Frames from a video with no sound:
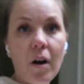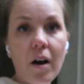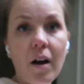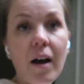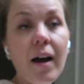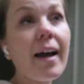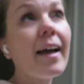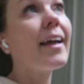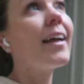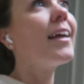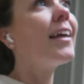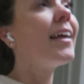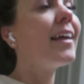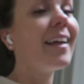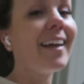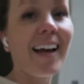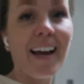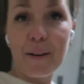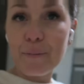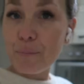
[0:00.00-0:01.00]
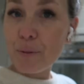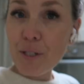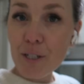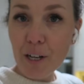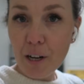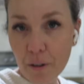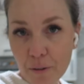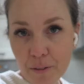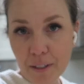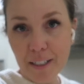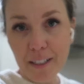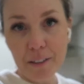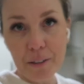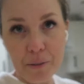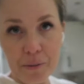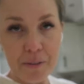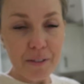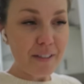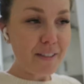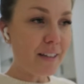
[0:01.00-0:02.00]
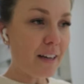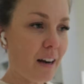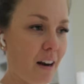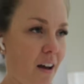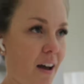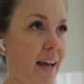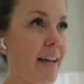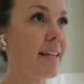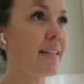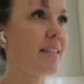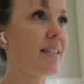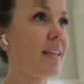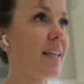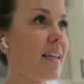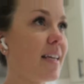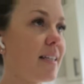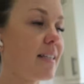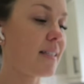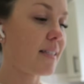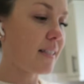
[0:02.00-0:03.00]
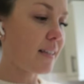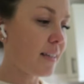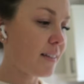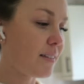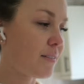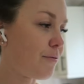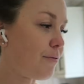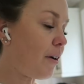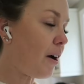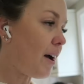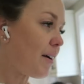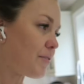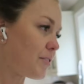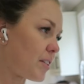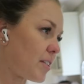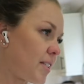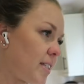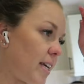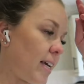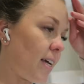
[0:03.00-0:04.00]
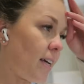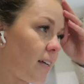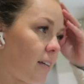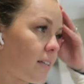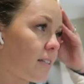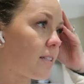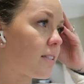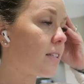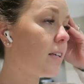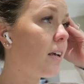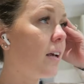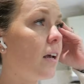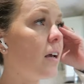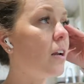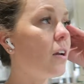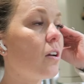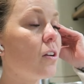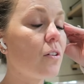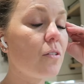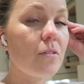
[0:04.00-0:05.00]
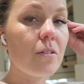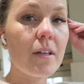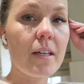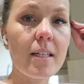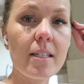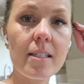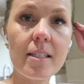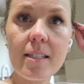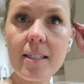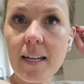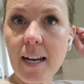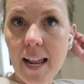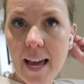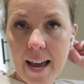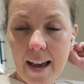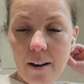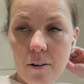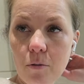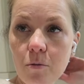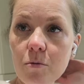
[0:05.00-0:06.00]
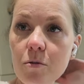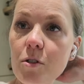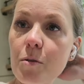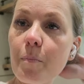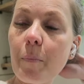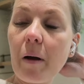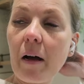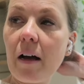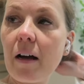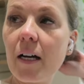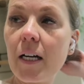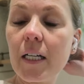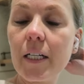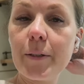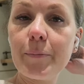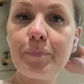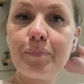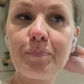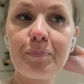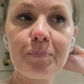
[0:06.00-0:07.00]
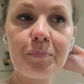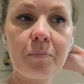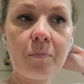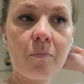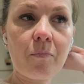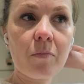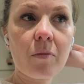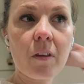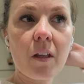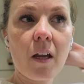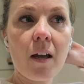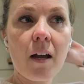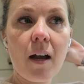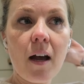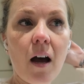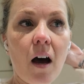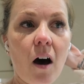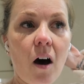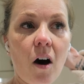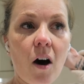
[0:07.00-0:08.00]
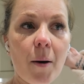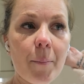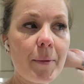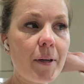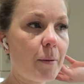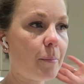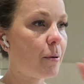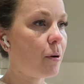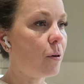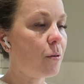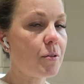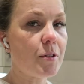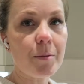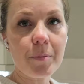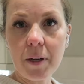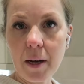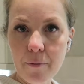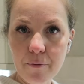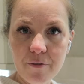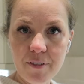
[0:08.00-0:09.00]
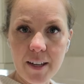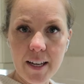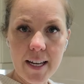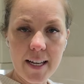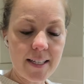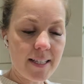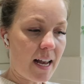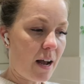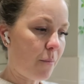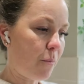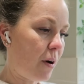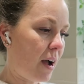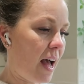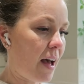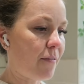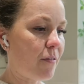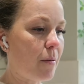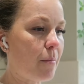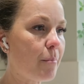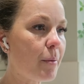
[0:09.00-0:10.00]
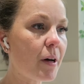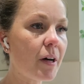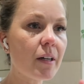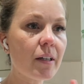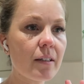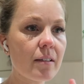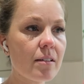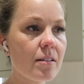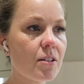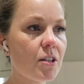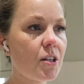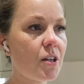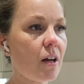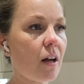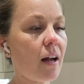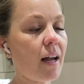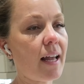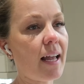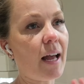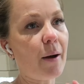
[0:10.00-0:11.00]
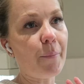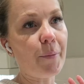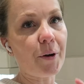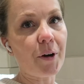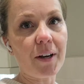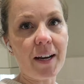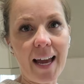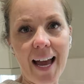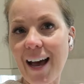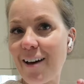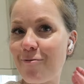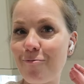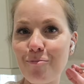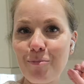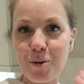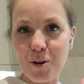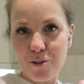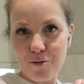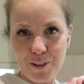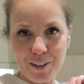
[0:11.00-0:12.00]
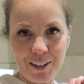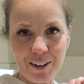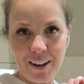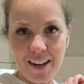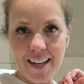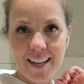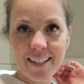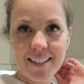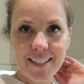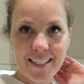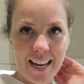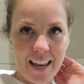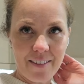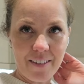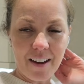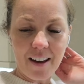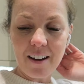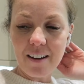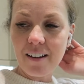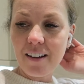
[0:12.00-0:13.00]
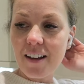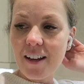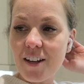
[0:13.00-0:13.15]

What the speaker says: I am slowly losing the lights. It is 5 to 6. Luke is still out, but I'm going to put on some comfies and we're having burgers tonight and we're going to have movie night together.